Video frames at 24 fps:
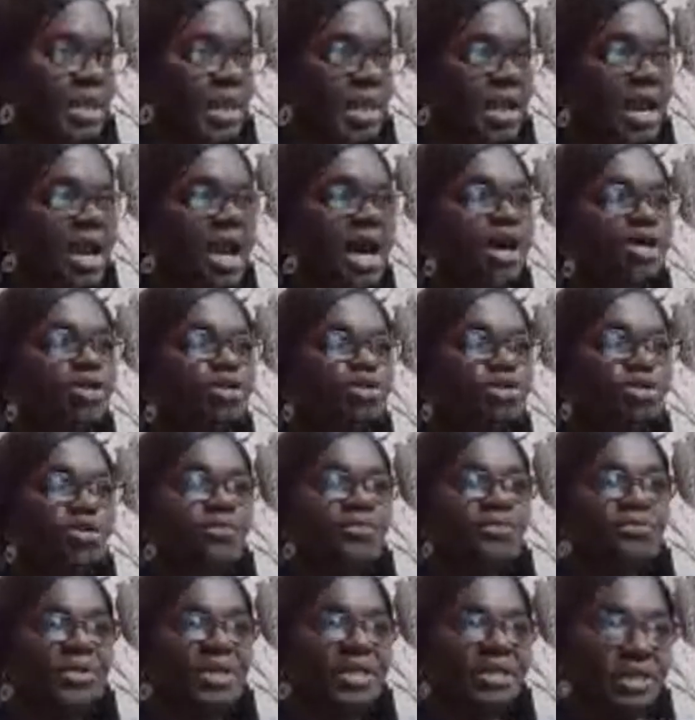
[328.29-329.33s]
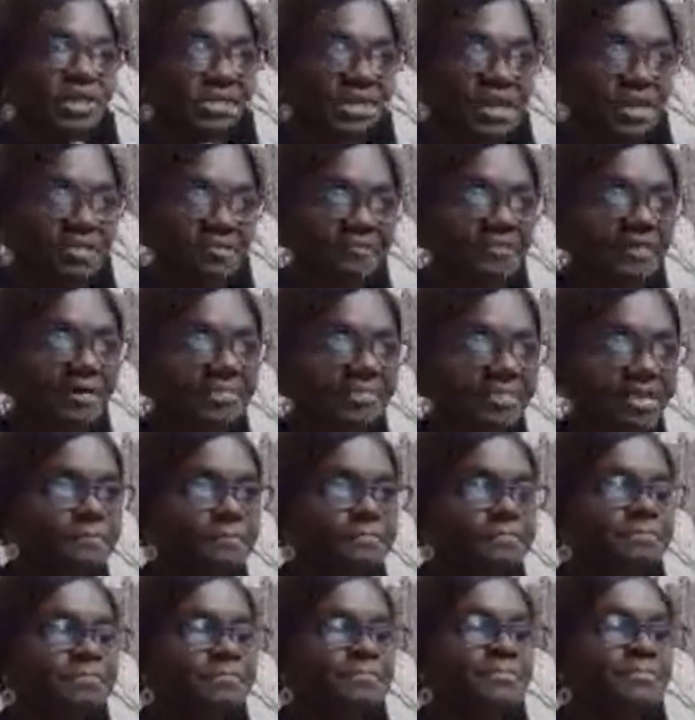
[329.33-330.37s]
out of raising a
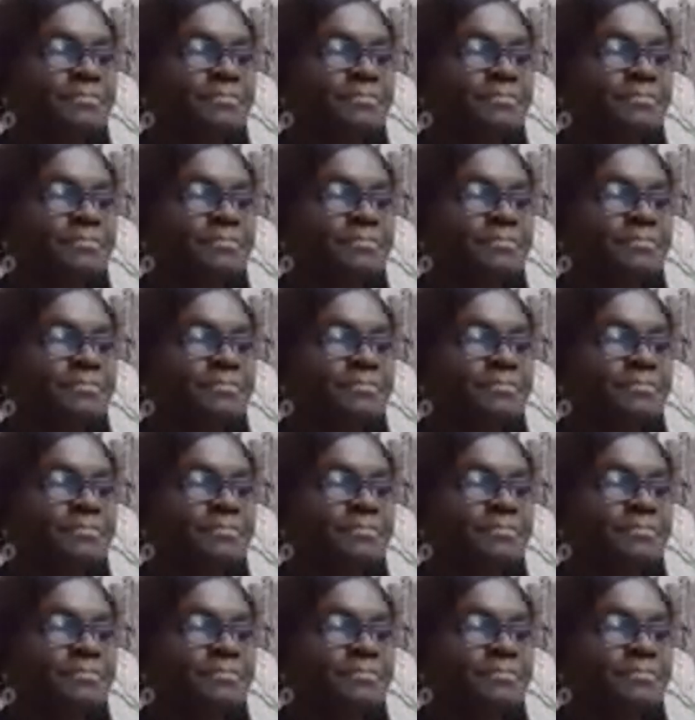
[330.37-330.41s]
family.